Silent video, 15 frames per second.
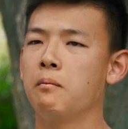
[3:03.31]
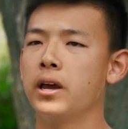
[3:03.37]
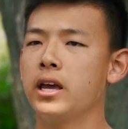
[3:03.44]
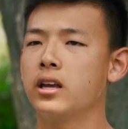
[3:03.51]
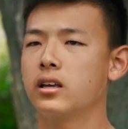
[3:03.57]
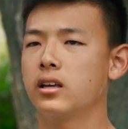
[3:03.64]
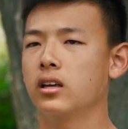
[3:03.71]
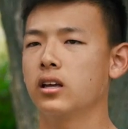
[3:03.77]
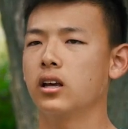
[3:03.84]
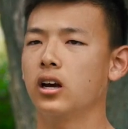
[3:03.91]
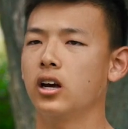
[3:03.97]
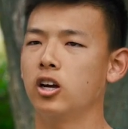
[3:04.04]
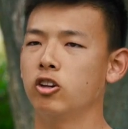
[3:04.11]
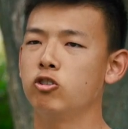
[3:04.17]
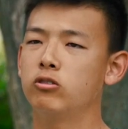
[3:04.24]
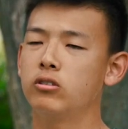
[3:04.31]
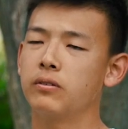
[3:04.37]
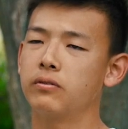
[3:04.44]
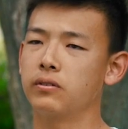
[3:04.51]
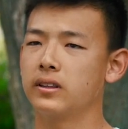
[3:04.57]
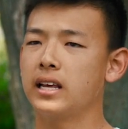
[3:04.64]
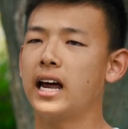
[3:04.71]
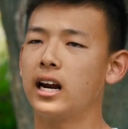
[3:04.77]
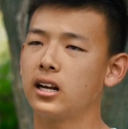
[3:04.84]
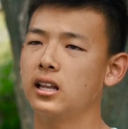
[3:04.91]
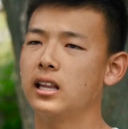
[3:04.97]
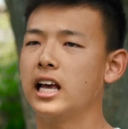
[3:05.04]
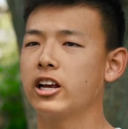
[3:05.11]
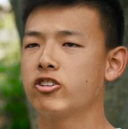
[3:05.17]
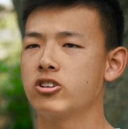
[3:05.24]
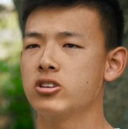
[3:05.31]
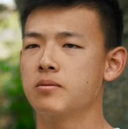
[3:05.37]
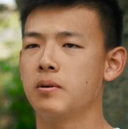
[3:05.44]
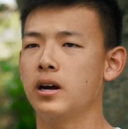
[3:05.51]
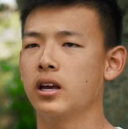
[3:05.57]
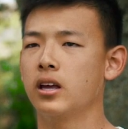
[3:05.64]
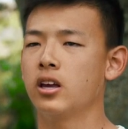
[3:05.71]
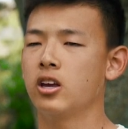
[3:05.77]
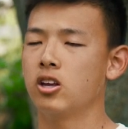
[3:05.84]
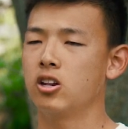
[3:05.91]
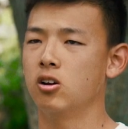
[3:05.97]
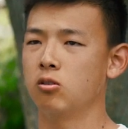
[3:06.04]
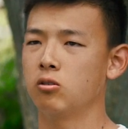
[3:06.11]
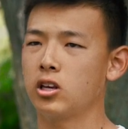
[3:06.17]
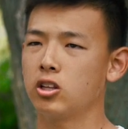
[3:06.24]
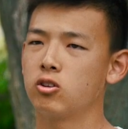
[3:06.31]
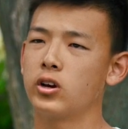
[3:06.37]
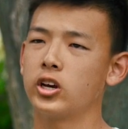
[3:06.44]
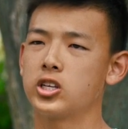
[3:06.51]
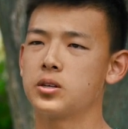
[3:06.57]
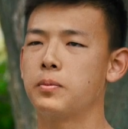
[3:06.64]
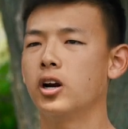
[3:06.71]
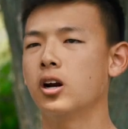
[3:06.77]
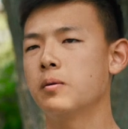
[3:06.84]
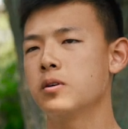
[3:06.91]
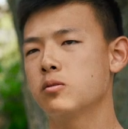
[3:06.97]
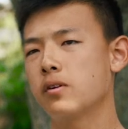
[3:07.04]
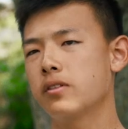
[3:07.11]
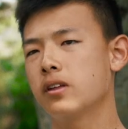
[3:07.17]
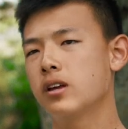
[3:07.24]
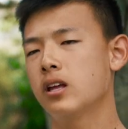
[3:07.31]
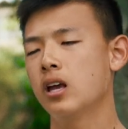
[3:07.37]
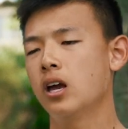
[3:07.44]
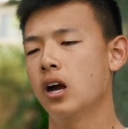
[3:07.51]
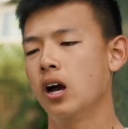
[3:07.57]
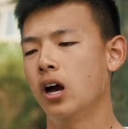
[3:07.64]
and make I do different data collections by you know doing experiments with it.